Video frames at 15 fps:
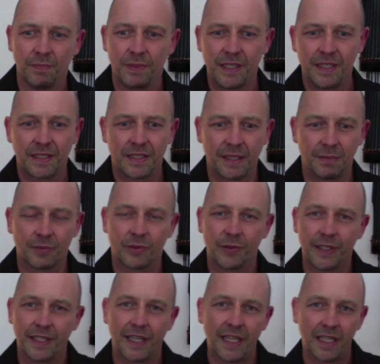be some
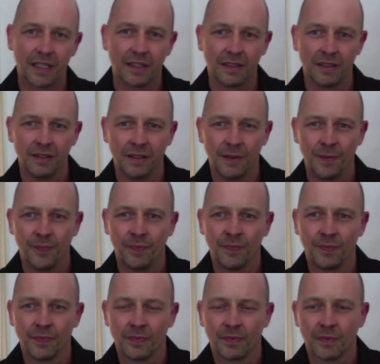critique,
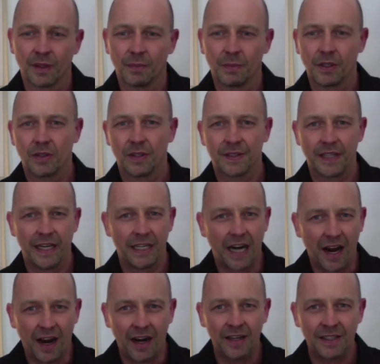because there
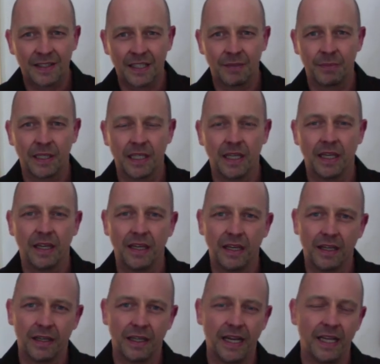are some,
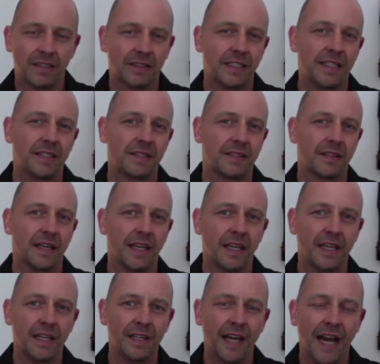at least,
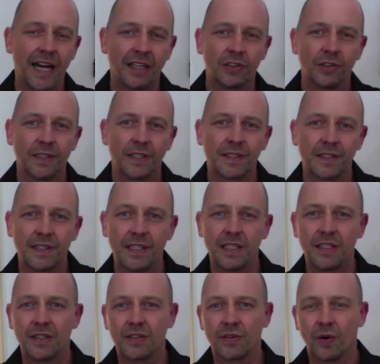
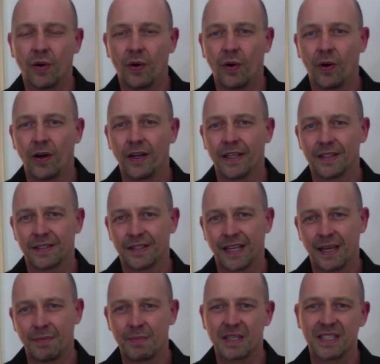inaccuracies, or let's
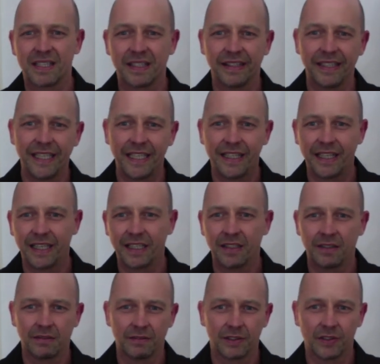say
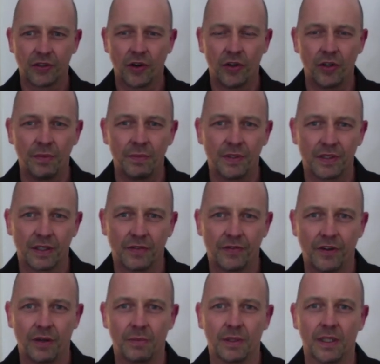misleading terms
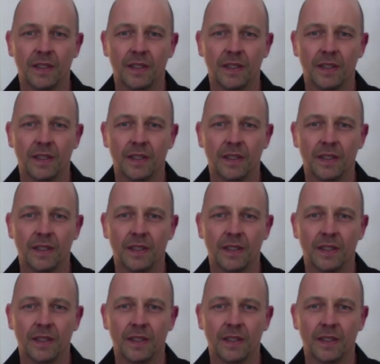from